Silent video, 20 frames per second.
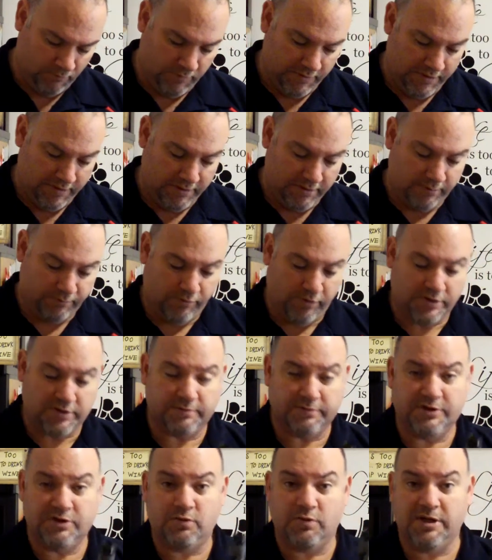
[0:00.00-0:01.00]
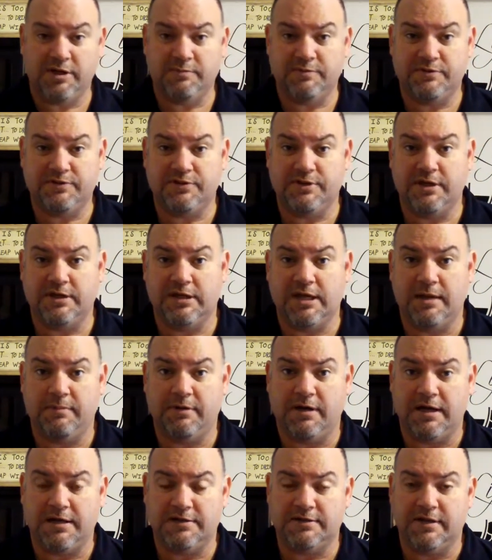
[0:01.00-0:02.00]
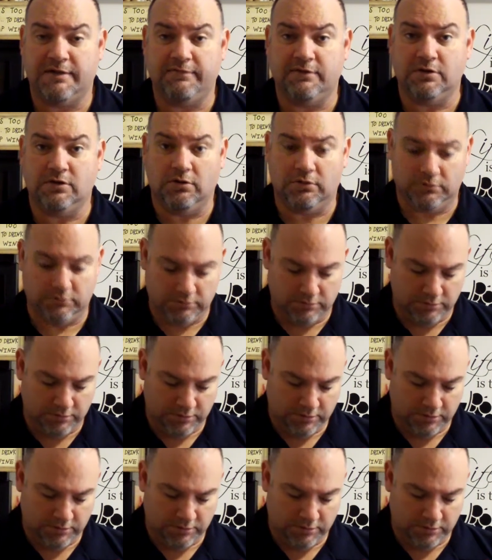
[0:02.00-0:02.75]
with approximately 20% Cabernet Sauvignon